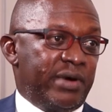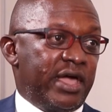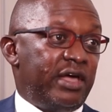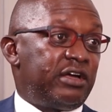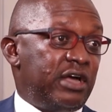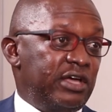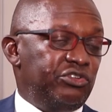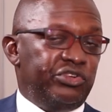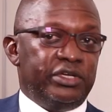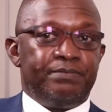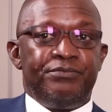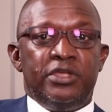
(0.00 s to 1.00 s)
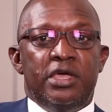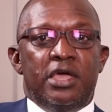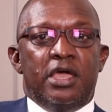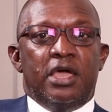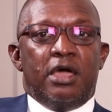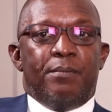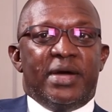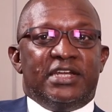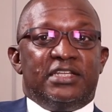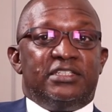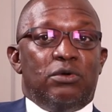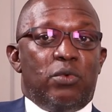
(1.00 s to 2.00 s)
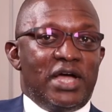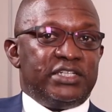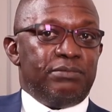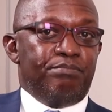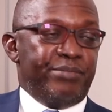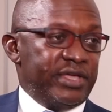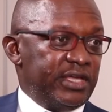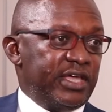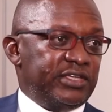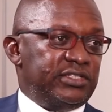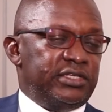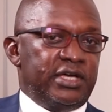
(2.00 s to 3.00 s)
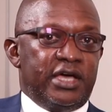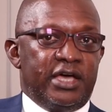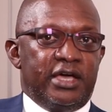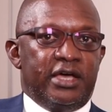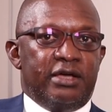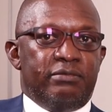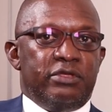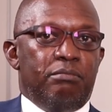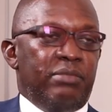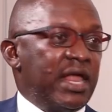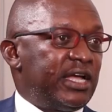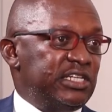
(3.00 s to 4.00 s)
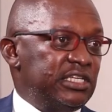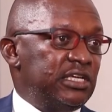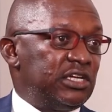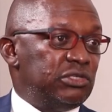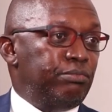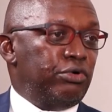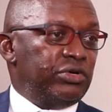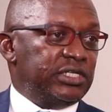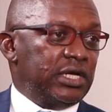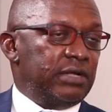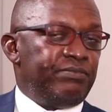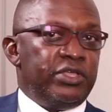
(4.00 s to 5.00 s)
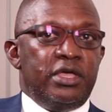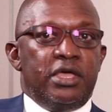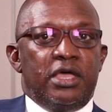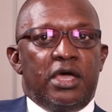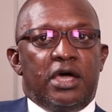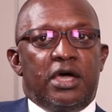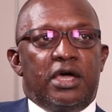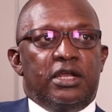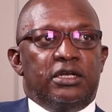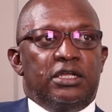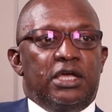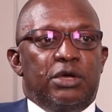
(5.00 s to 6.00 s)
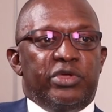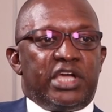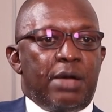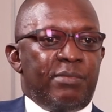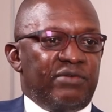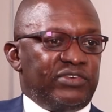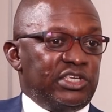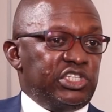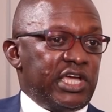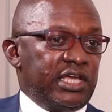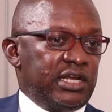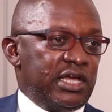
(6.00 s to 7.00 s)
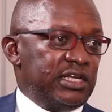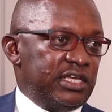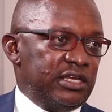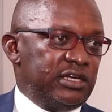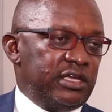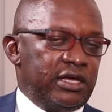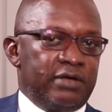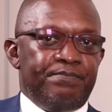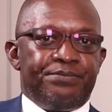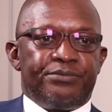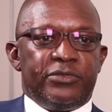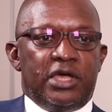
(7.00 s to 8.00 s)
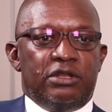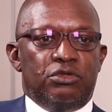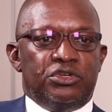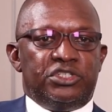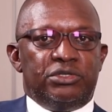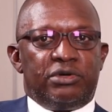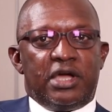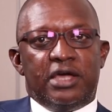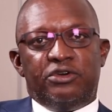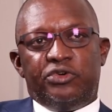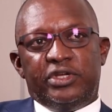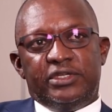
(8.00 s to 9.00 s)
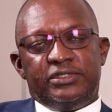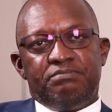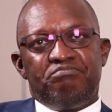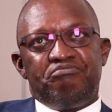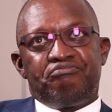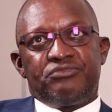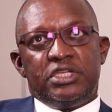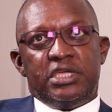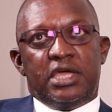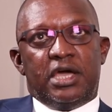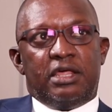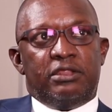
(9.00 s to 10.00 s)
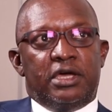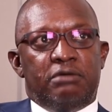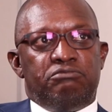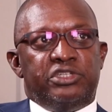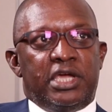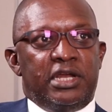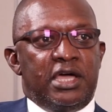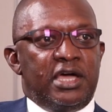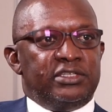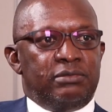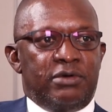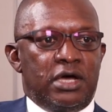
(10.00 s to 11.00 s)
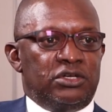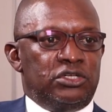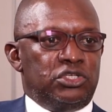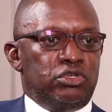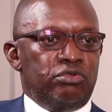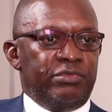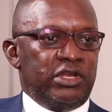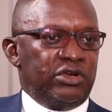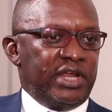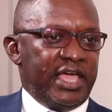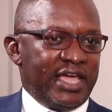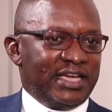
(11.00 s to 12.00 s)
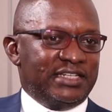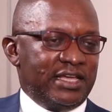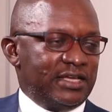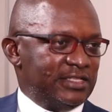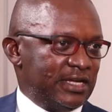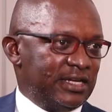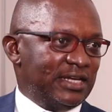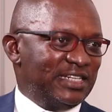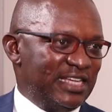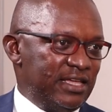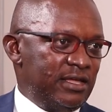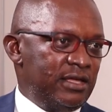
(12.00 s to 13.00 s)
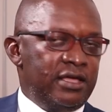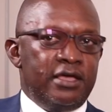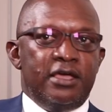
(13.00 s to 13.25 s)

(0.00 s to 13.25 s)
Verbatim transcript: by a country. But it's the world's biggest uh, black tea exporter. And uh, we come after China and India. And those two countries, yeah, China has about 2 million hectares under tea.